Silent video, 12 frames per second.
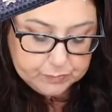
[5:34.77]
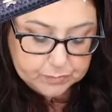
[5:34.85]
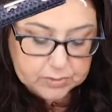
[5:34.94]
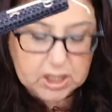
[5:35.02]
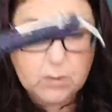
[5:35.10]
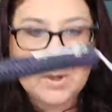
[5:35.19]

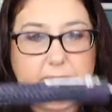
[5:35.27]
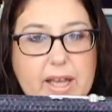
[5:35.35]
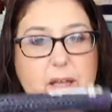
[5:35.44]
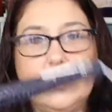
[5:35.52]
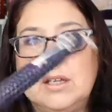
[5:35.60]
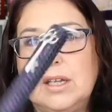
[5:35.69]
You don't want to
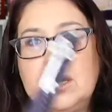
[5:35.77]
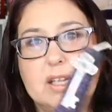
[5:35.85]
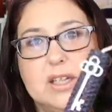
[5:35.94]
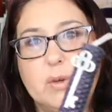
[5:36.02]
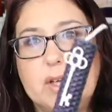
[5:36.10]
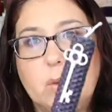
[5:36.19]
get,
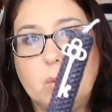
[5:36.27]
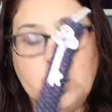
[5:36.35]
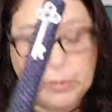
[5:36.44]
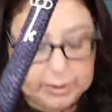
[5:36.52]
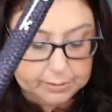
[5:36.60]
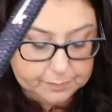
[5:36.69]
it'll get
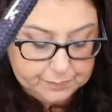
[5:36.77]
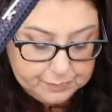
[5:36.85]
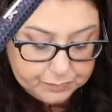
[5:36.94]
ruined.